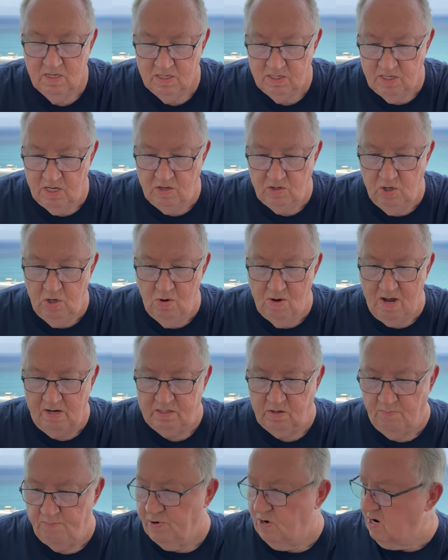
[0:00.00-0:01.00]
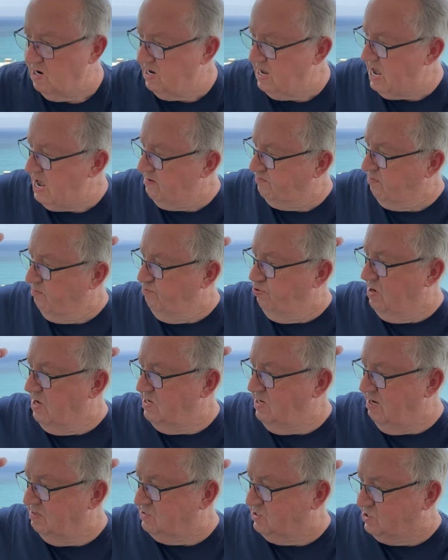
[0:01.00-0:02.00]
You, you had to park half a,
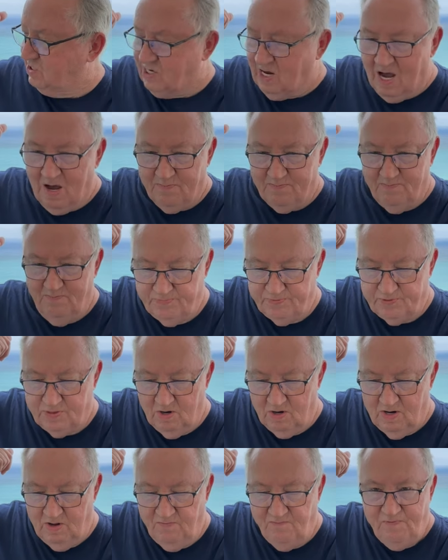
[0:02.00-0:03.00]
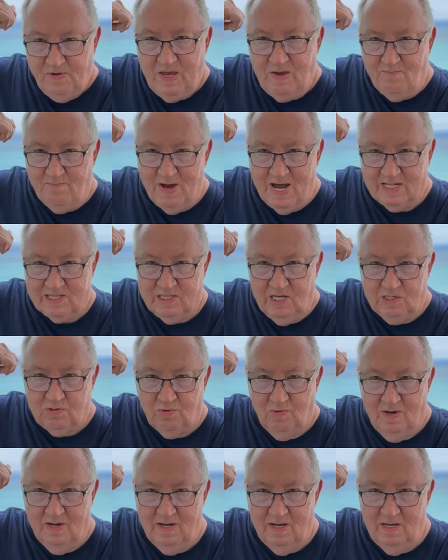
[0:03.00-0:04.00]
you had to stop thirty feet back this
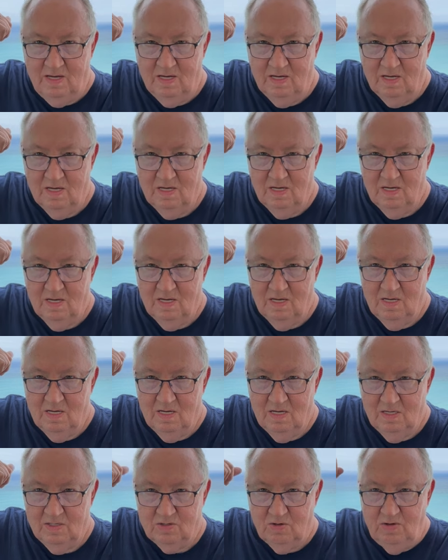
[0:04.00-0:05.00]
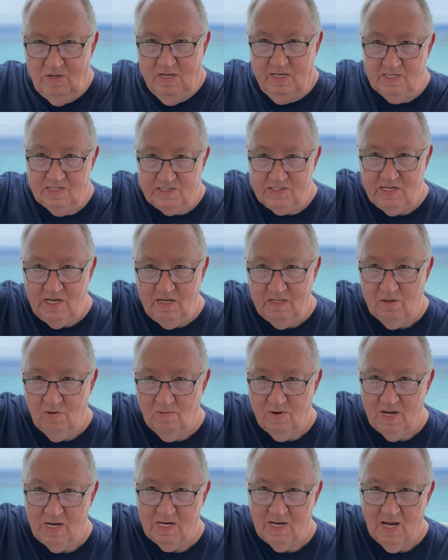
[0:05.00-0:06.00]
way so you can see the
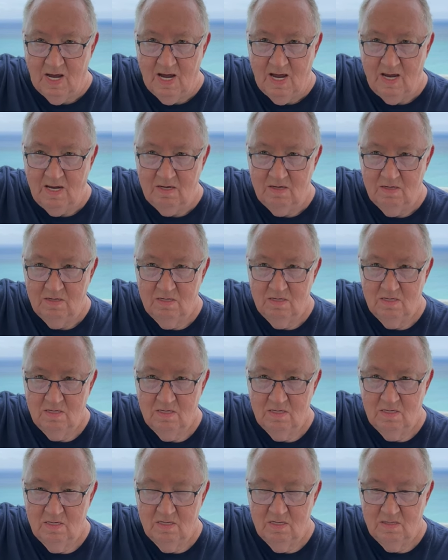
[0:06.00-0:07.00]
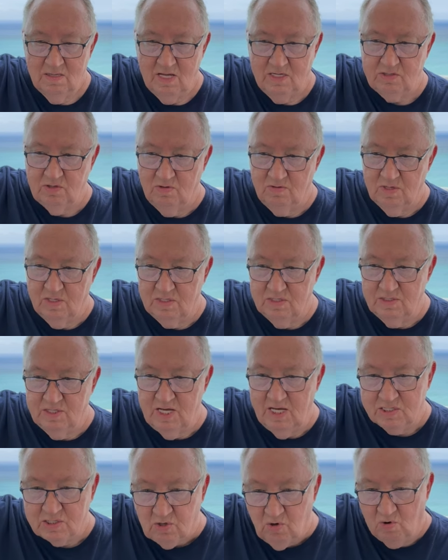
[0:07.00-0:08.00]
red light that's on
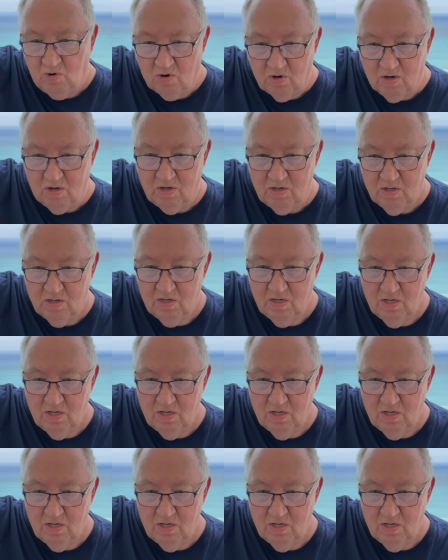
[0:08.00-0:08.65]
this corner,